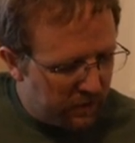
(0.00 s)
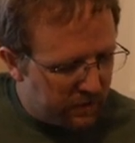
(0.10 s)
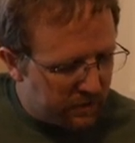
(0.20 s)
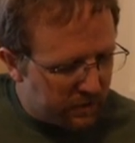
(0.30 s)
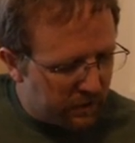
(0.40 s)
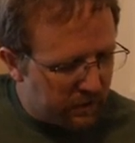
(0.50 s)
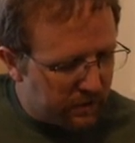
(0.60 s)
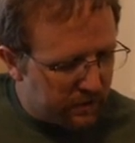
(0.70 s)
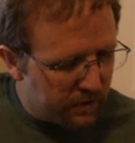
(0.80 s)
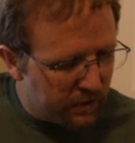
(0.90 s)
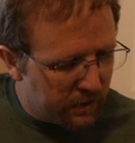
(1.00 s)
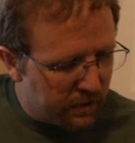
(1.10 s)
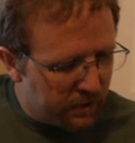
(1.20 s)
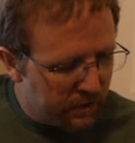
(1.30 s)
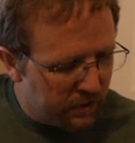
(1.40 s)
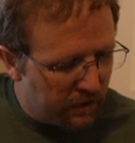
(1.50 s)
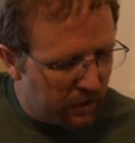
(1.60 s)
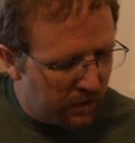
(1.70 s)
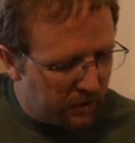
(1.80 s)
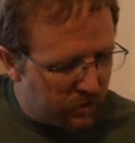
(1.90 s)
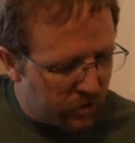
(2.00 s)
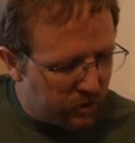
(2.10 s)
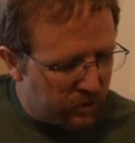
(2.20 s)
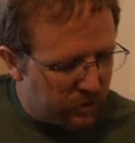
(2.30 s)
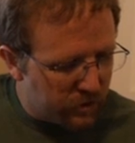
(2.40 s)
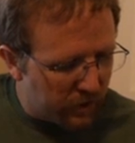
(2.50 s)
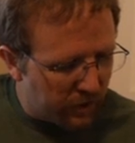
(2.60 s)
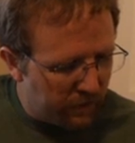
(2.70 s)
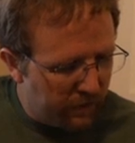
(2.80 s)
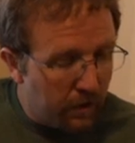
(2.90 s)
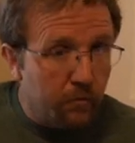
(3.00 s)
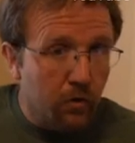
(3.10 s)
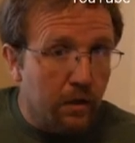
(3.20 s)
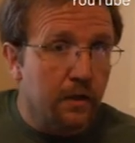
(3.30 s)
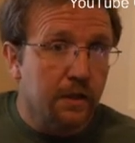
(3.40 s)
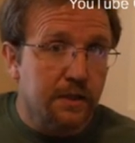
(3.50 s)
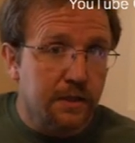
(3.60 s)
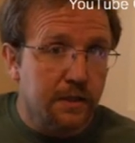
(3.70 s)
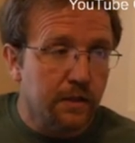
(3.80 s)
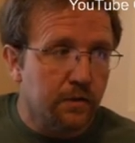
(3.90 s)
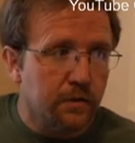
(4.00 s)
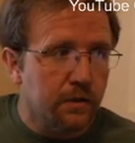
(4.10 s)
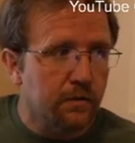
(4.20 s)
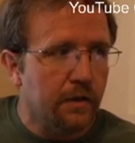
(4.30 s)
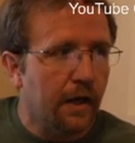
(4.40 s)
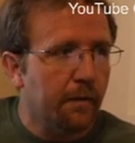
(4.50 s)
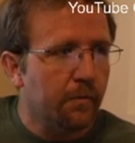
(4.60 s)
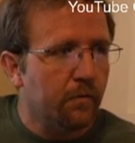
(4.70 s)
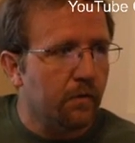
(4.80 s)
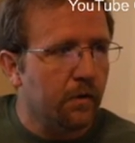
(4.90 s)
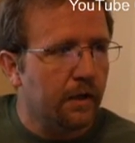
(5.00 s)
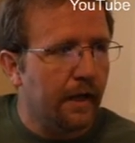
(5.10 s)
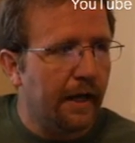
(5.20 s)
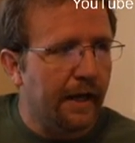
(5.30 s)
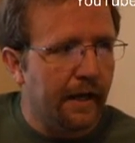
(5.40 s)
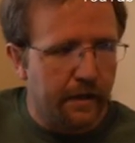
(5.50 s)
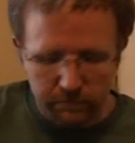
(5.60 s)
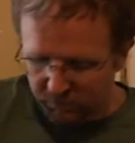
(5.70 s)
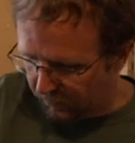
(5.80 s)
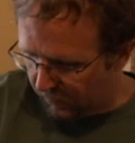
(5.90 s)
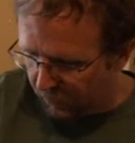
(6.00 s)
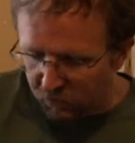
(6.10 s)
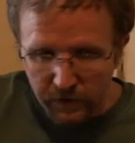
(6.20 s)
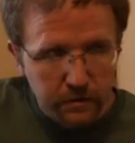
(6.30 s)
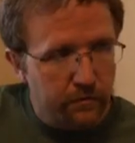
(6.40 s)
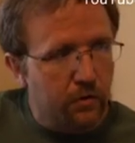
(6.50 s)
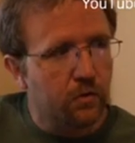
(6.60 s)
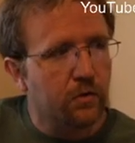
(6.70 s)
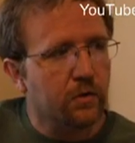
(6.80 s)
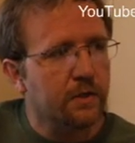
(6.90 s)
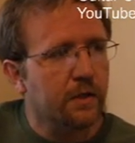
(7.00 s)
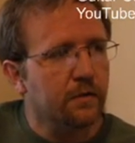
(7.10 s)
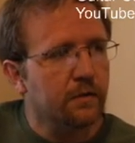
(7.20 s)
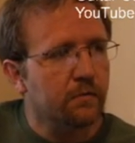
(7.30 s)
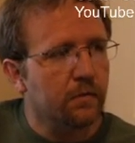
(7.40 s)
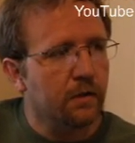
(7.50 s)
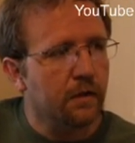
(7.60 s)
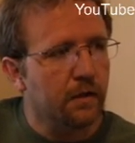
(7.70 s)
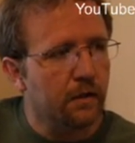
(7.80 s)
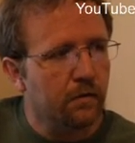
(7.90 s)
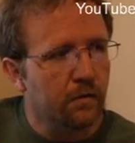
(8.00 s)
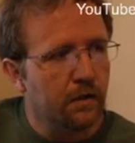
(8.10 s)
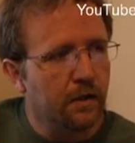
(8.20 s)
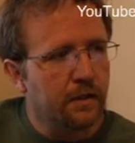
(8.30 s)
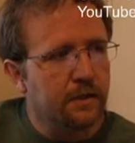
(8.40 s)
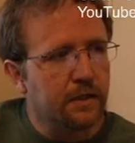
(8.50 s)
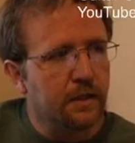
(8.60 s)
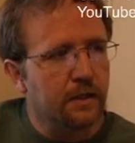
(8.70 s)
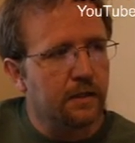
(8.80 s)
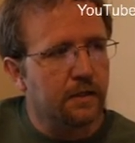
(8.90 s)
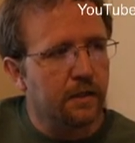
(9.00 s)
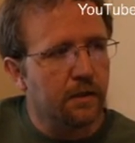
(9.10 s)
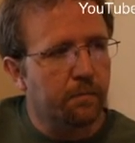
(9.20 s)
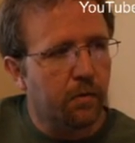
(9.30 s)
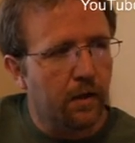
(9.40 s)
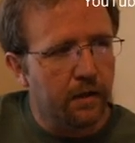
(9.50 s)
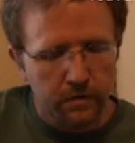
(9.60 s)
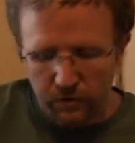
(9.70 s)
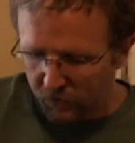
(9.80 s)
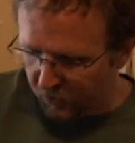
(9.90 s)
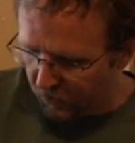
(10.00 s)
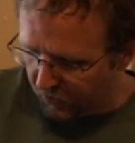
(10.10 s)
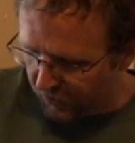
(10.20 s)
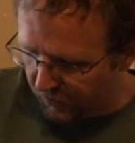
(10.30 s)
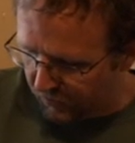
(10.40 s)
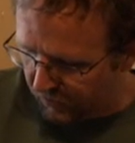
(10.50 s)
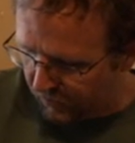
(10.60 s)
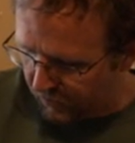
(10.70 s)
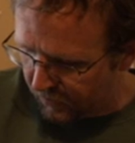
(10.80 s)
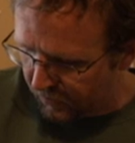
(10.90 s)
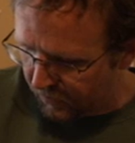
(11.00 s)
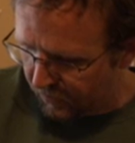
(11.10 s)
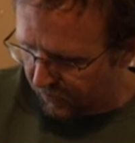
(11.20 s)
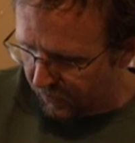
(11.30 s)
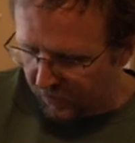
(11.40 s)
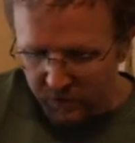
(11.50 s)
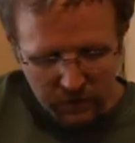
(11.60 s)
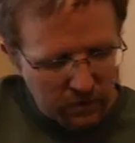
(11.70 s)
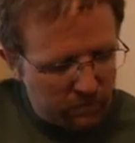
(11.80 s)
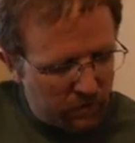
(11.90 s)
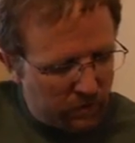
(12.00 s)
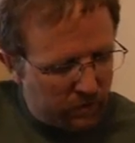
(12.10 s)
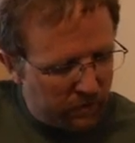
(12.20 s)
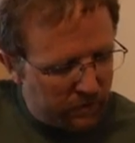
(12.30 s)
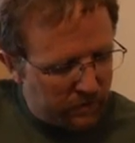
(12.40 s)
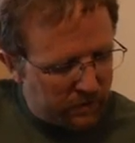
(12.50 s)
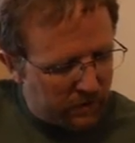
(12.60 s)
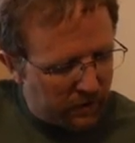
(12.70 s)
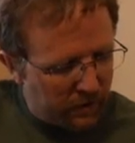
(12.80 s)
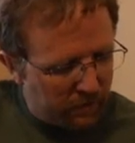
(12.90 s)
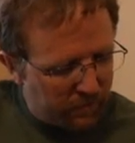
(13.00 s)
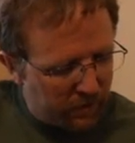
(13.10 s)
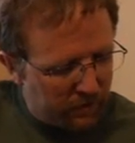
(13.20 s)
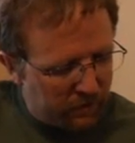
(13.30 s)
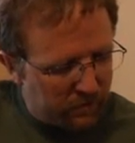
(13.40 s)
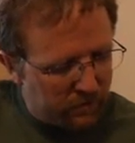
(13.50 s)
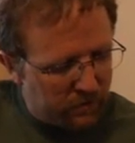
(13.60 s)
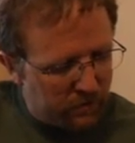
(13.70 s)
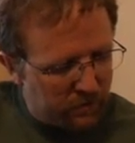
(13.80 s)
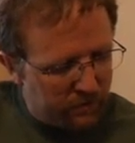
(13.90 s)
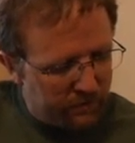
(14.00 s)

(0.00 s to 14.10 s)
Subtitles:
C, C, G, G. And we're going to still do that, but we're going to add the rest of the chord sounds. So we're going to go D, D, play the whole chord. Then we're going to go to C, play the whole chord.